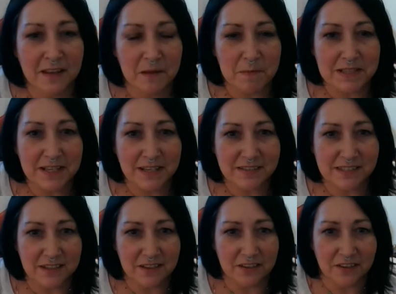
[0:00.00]
my desk
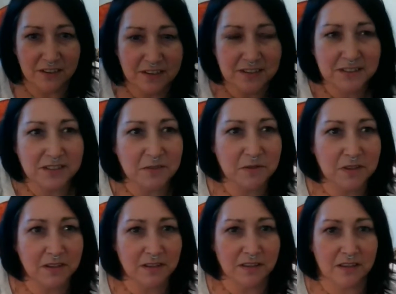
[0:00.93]
here so
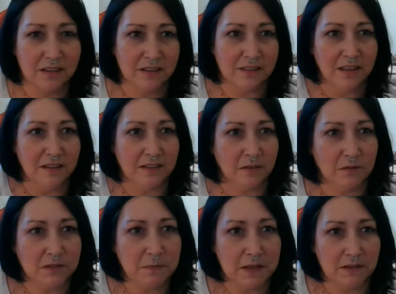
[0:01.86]
that the lighting was
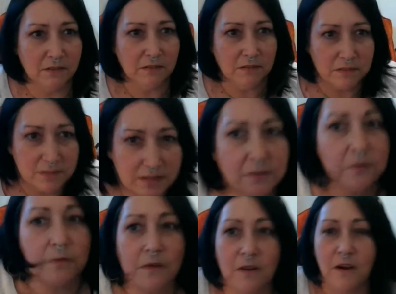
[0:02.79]
better. So